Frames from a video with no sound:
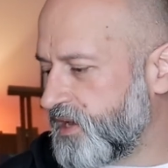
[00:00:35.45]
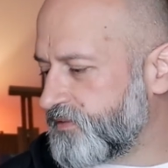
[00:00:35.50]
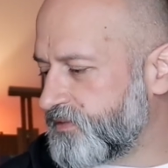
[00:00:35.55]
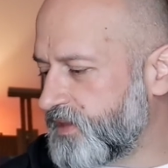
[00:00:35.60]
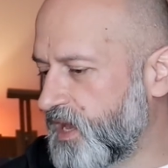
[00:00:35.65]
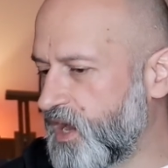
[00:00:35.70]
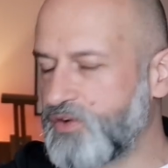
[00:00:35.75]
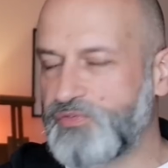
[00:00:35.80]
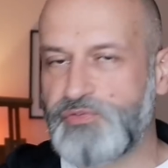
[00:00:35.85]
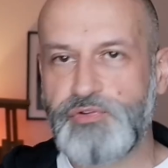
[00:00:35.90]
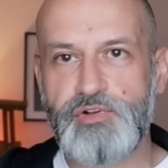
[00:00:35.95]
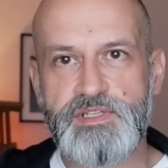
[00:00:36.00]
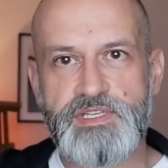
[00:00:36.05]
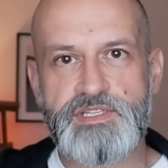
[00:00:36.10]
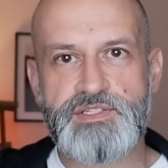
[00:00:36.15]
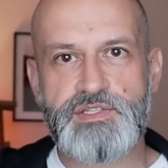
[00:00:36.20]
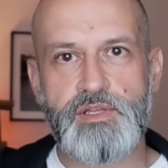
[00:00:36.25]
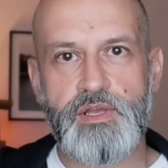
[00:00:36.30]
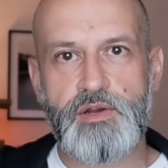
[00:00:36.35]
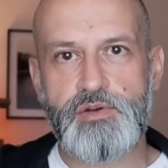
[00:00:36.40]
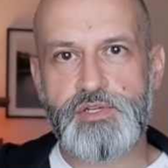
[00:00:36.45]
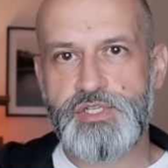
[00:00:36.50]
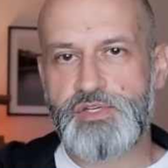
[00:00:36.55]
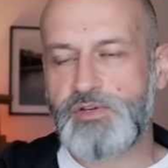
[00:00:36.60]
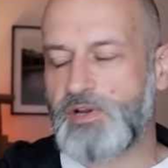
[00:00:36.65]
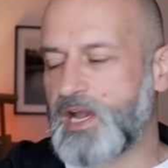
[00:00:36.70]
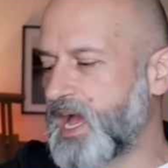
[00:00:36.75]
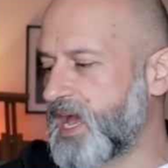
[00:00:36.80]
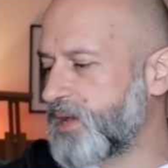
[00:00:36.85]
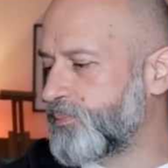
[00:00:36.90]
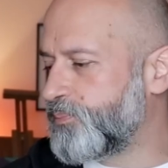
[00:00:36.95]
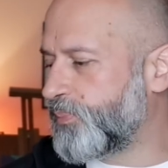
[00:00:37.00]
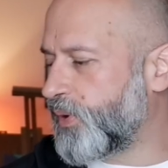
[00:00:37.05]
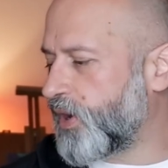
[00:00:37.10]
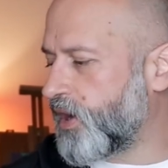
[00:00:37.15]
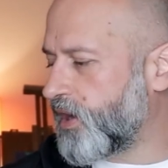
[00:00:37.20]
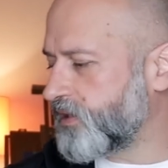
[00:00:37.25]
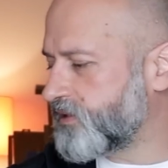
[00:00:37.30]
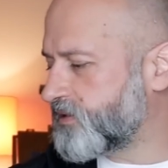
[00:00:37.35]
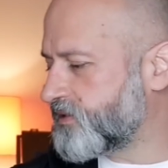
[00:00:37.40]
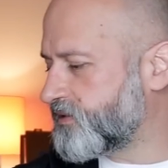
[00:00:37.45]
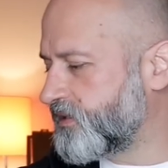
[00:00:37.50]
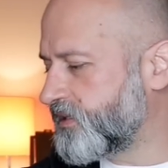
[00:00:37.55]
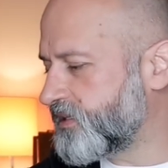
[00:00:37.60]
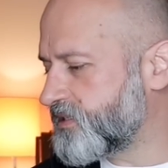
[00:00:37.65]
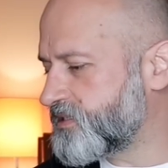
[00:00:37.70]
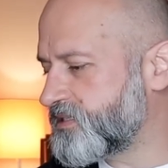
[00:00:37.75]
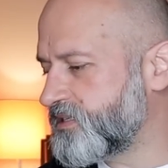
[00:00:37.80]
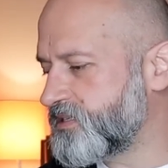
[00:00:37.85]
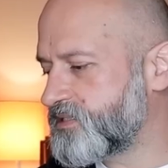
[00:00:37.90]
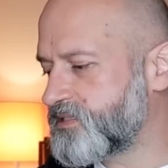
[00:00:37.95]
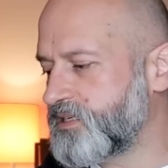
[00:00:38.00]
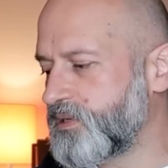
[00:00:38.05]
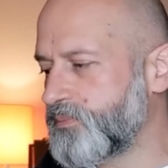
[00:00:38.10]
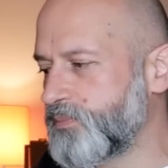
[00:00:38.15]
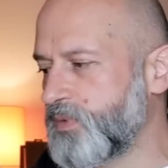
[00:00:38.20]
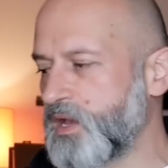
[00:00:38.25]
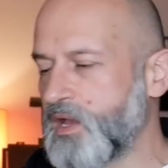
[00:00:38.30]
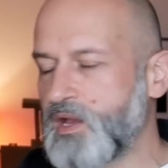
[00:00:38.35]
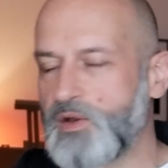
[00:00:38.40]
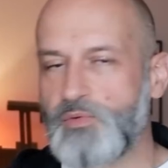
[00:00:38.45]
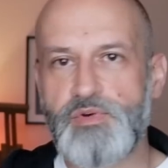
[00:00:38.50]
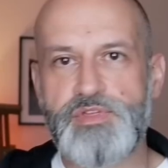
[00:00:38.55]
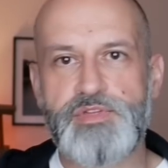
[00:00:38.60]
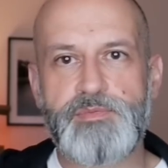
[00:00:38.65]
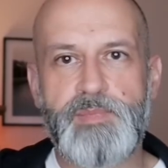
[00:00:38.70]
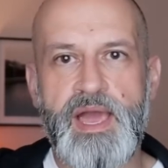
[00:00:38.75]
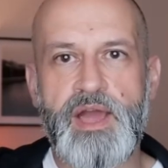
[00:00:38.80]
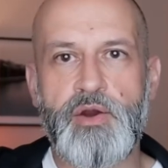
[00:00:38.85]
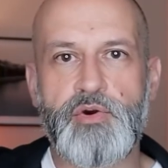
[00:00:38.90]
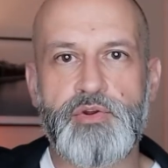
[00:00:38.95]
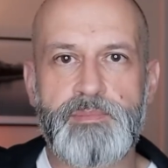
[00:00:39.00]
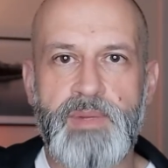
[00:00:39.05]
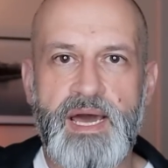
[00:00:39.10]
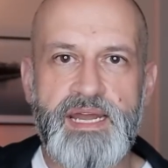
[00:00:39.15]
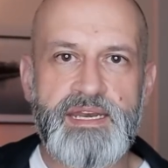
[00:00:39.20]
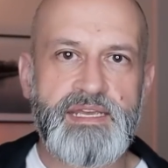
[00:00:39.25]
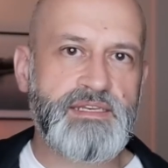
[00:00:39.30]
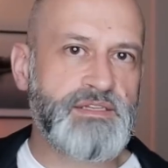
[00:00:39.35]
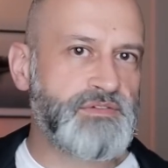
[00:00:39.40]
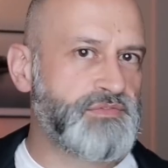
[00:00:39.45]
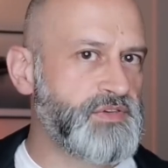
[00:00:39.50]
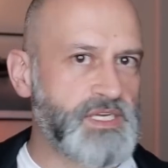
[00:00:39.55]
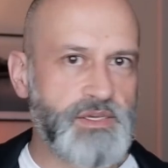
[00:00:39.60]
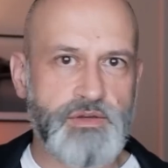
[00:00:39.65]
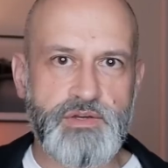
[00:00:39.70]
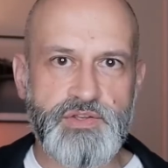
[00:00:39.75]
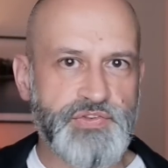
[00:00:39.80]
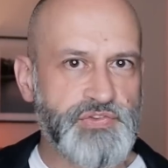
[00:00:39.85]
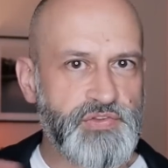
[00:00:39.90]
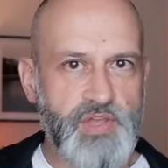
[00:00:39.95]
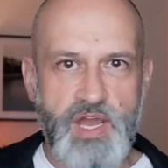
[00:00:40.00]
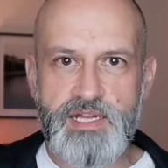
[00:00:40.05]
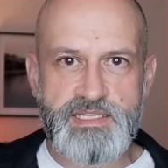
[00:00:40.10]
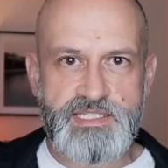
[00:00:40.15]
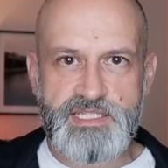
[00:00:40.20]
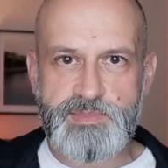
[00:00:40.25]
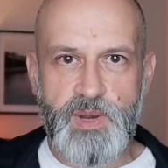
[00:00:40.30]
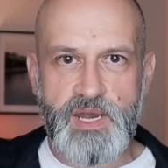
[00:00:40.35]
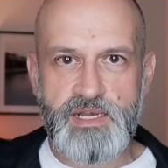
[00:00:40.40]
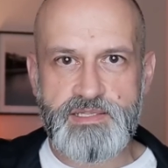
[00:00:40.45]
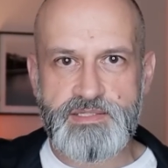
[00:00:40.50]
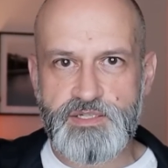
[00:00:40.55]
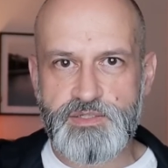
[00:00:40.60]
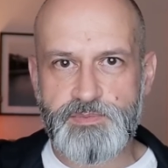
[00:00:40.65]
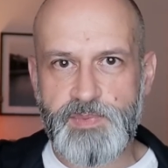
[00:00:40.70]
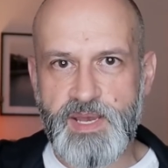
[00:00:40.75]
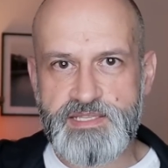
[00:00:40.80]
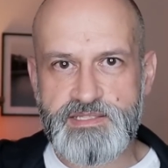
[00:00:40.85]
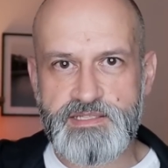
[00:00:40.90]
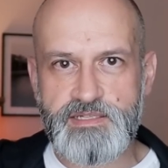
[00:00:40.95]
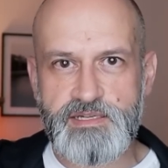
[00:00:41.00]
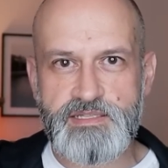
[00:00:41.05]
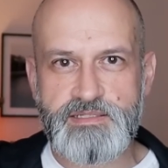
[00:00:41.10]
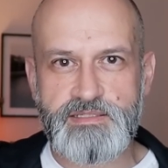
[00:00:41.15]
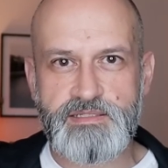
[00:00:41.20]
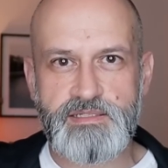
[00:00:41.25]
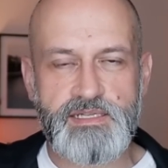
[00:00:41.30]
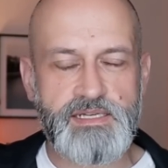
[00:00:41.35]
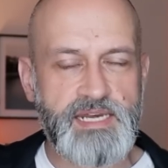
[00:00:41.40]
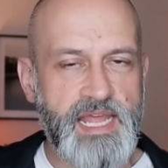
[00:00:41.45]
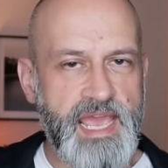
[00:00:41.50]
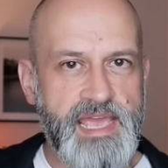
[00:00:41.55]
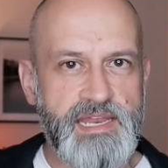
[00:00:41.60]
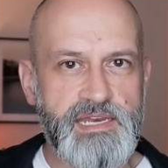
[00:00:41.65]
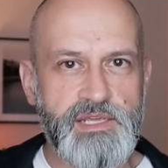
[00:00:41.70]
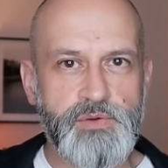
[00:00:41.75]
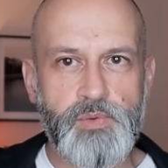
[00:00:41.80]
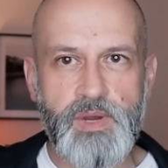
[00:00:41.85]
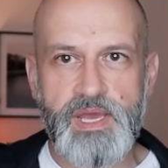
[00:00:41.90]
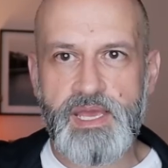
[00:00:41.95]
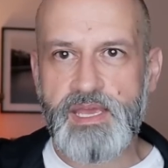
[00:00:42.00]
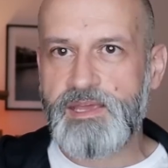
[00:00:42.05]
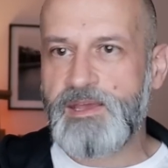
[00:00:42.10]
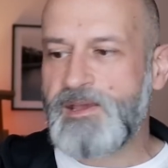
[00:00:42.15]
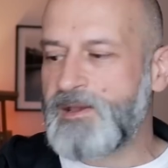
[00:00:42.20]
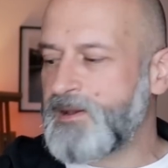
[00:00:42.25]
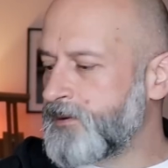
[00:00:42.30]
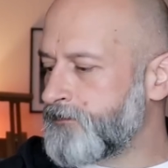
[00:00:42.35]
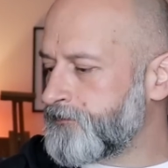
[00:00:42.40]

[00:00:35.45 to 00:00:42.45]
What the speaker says: Now, full disclosure, I bought this system with my own money. The video is not sponsored by CineStill in any way.